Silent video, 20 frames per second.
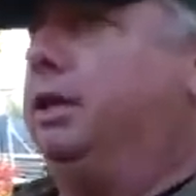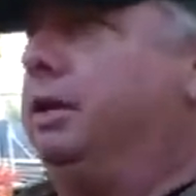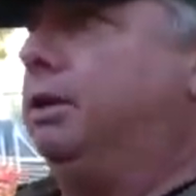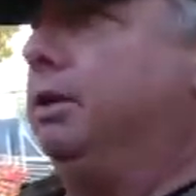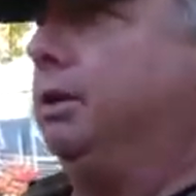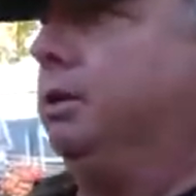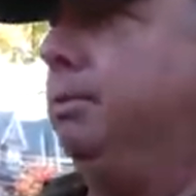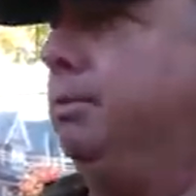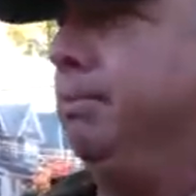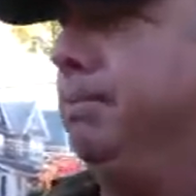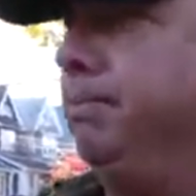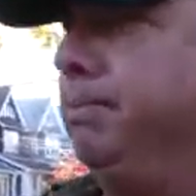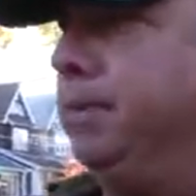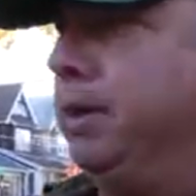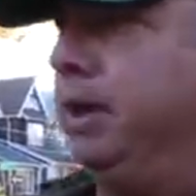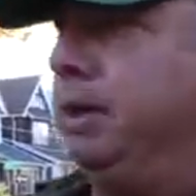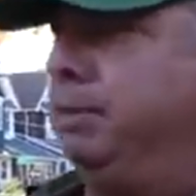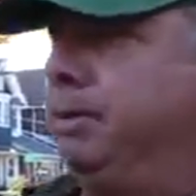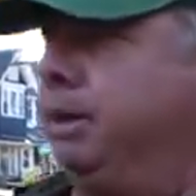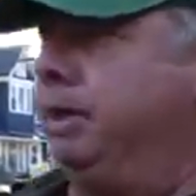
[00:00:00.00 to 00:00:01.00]

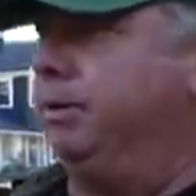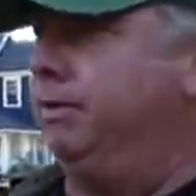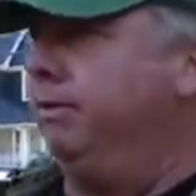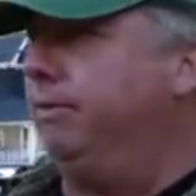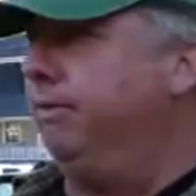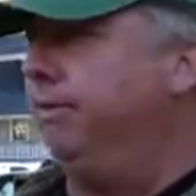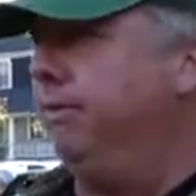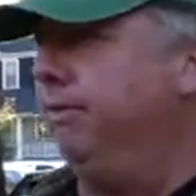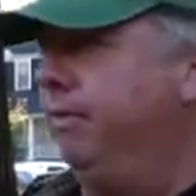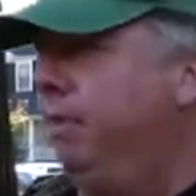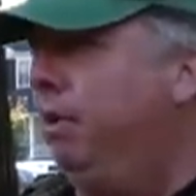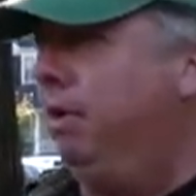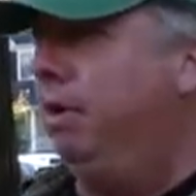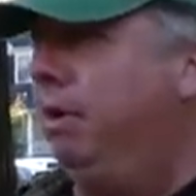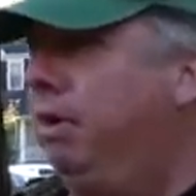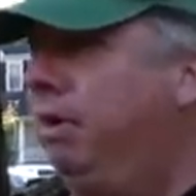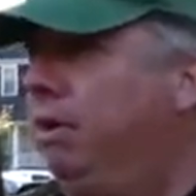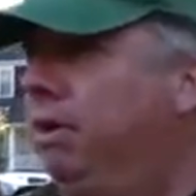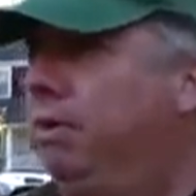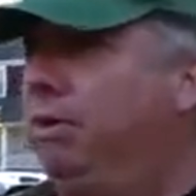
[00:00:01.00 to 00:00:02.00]
in about
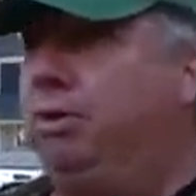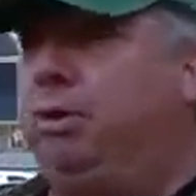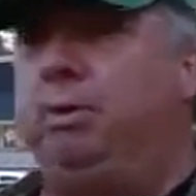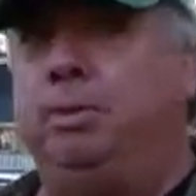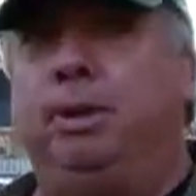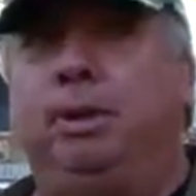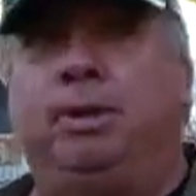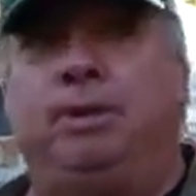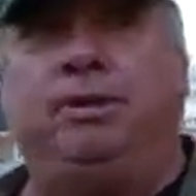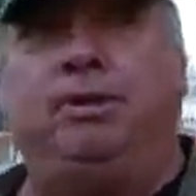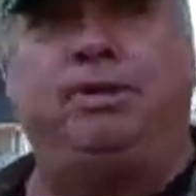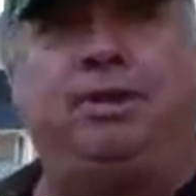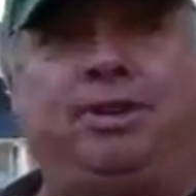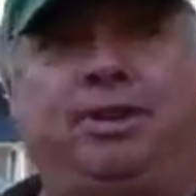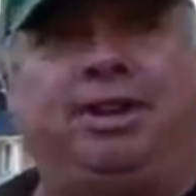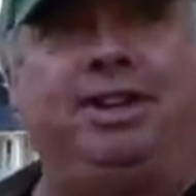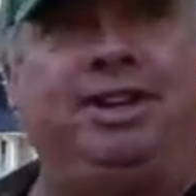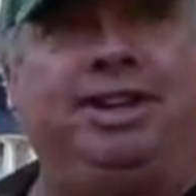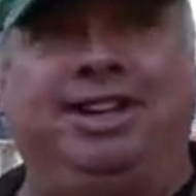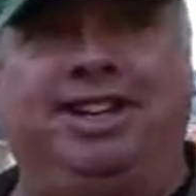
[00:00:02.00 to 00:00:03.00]
30 minutes.
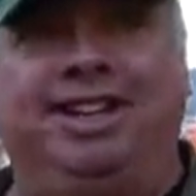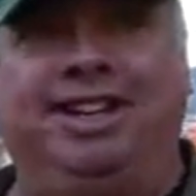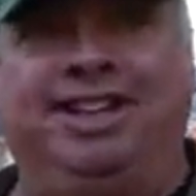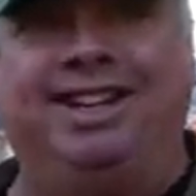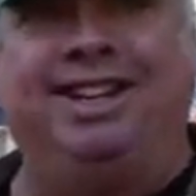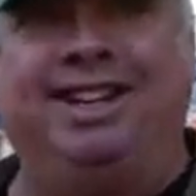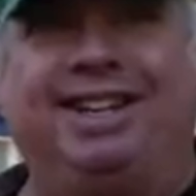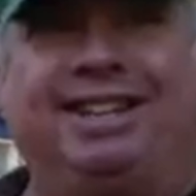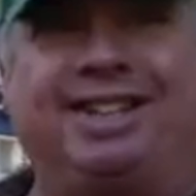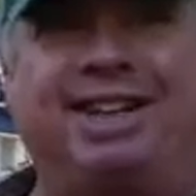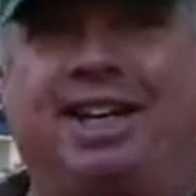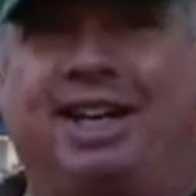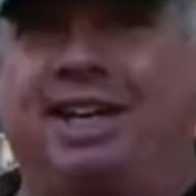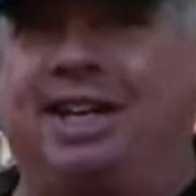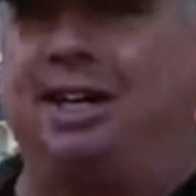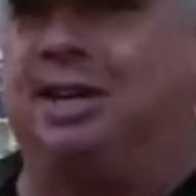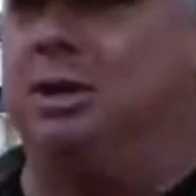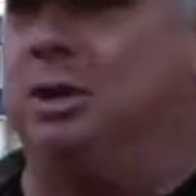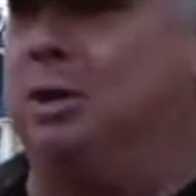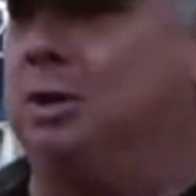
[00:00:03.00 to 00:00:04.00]
I got to
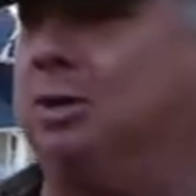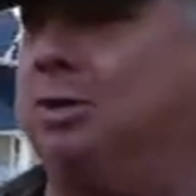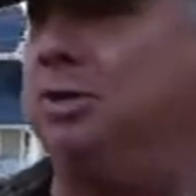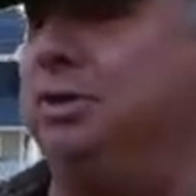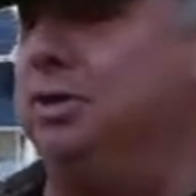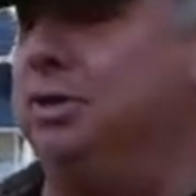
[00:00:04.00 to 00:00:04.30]
get going soon.